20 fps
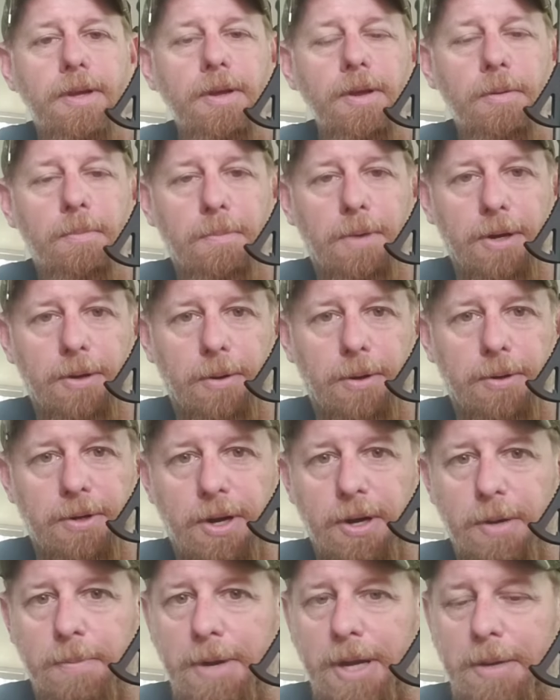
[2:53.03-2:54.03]
Might as well
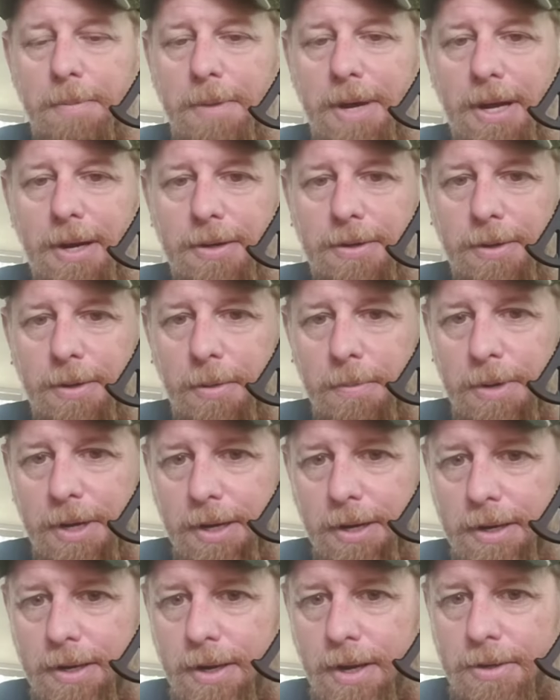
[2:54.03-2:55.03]
talk about the Manus a little
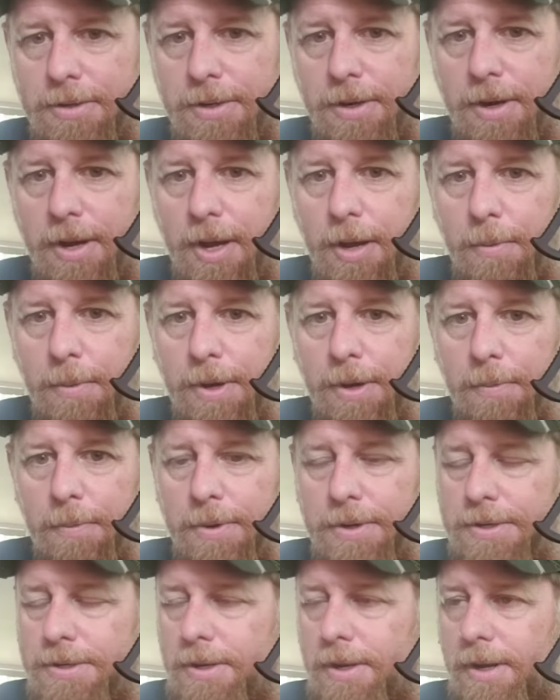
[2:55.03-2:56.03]
bit. Yesterday when it
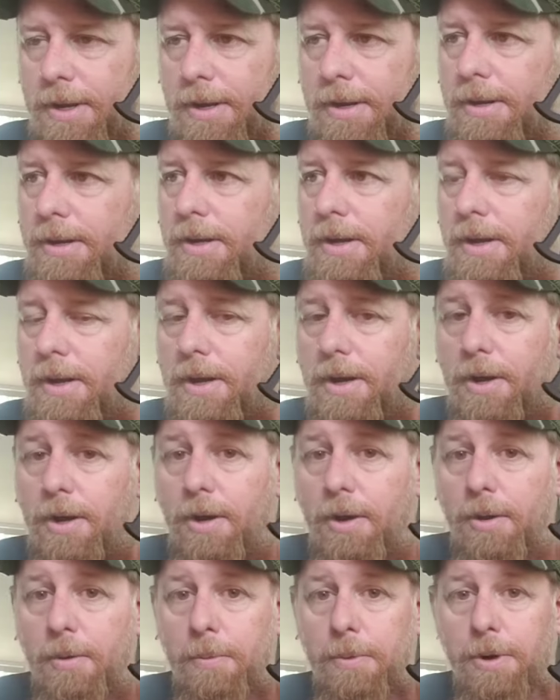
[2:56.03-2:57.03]

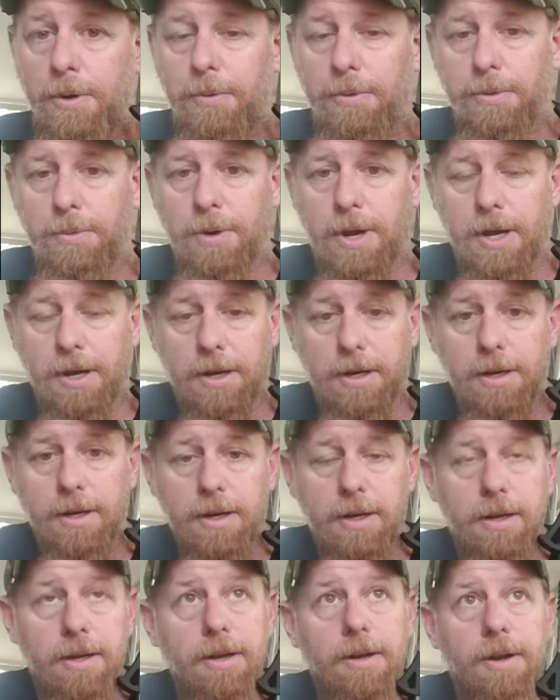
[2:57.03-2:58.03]
was raining,
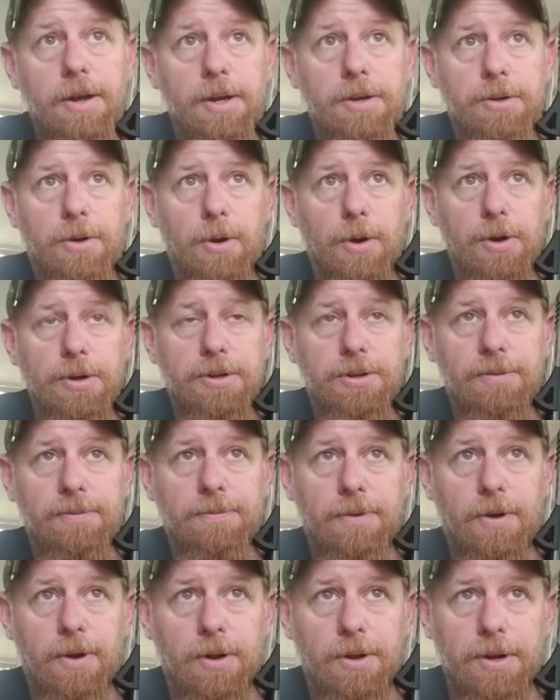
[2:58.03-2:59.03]
targets had
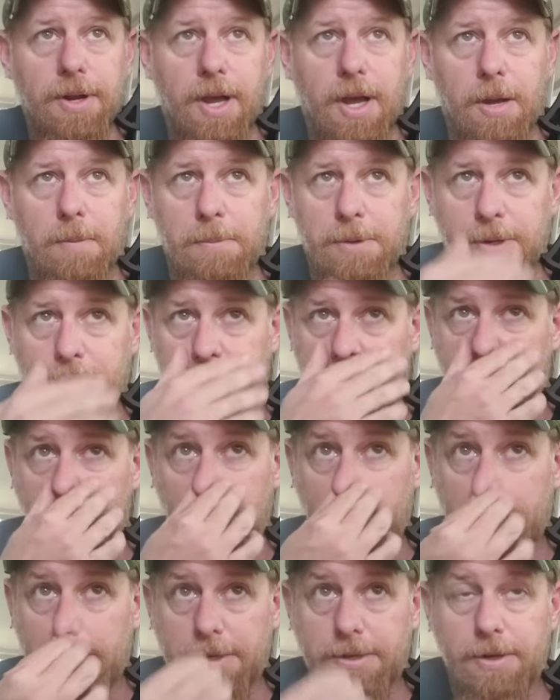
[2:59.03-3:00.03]
fallen down, but there's a
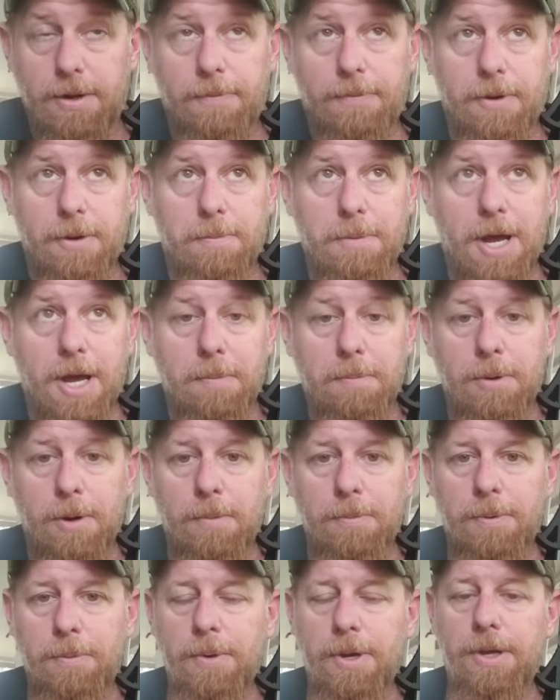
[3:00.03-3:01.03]
bunch of stuff on the back
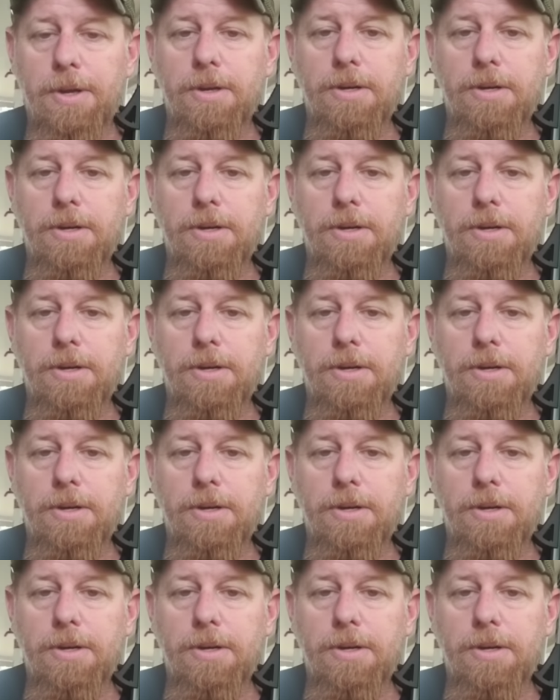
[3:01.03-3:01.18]
berm that we could